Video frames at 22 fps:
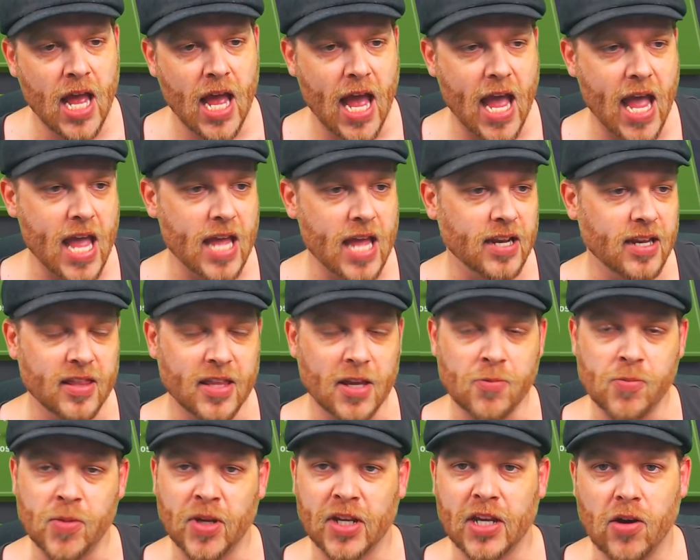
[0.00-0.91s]
And
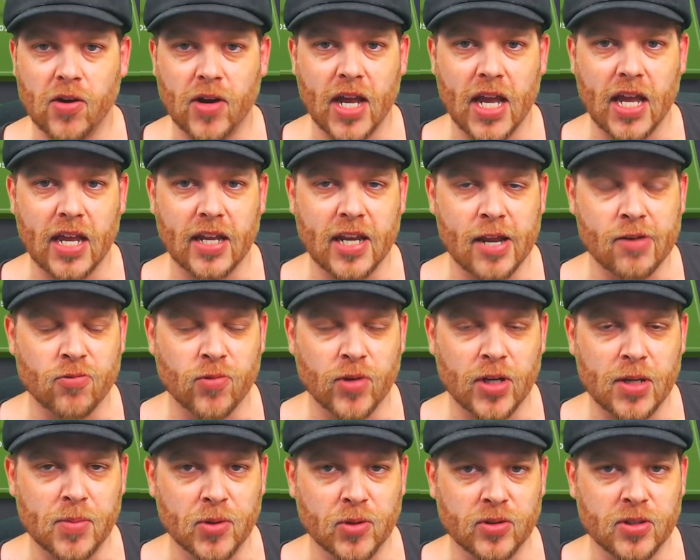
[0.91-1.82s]
then we go ahead and
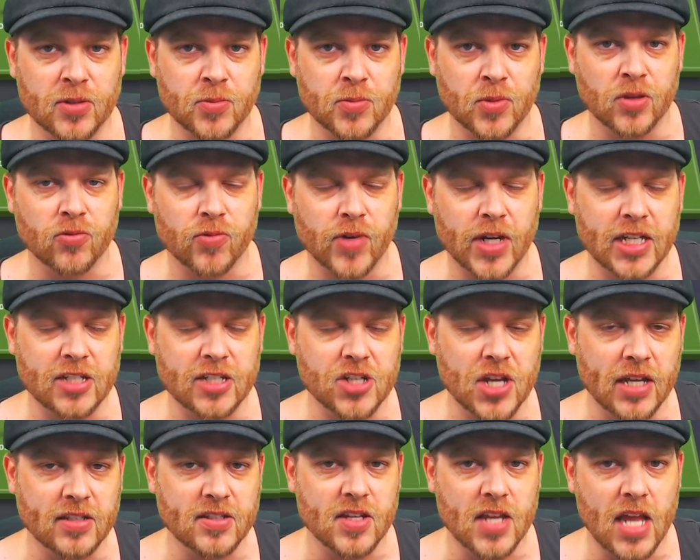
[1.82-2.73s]
rebuild them with
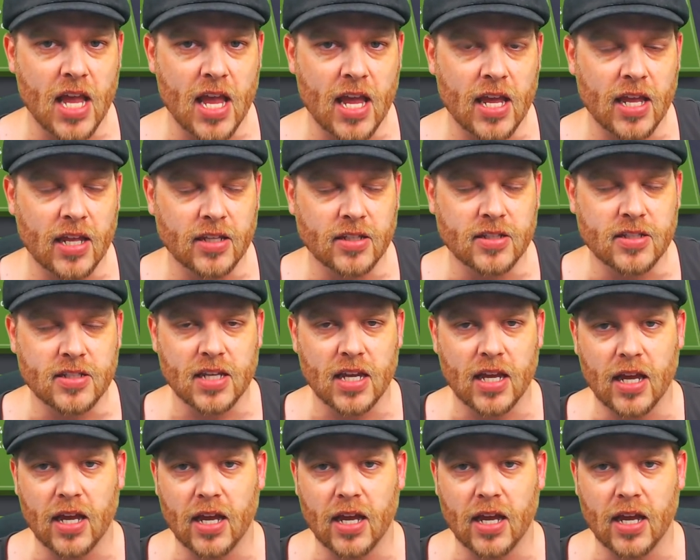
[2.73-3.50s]
regens and